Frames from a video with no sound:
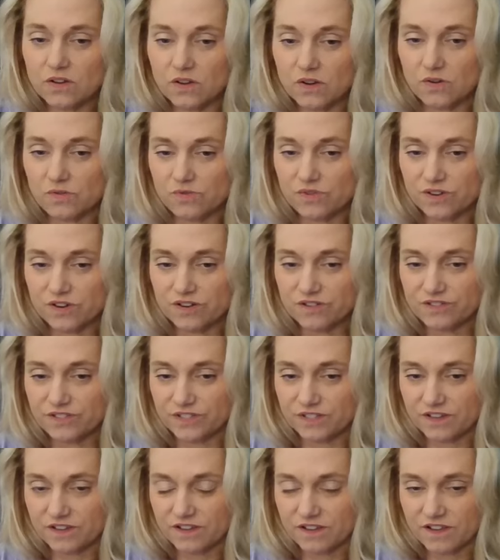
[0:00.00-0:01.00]

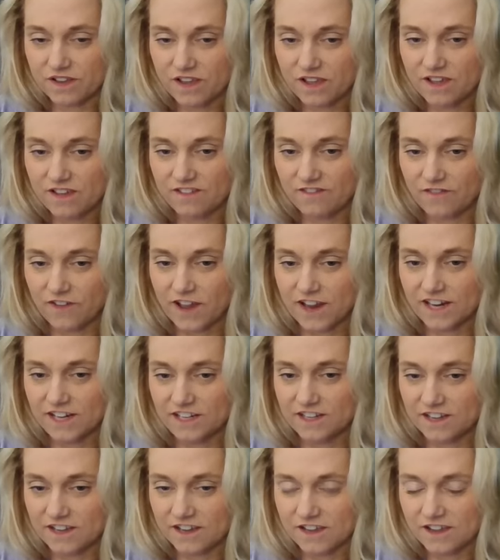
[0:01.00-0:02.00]
owners
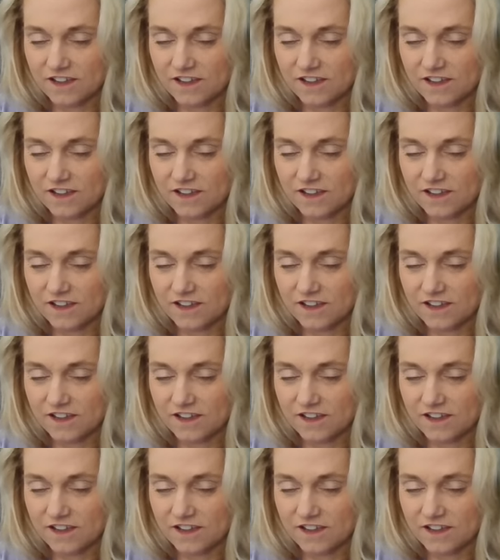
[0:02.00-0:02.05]
find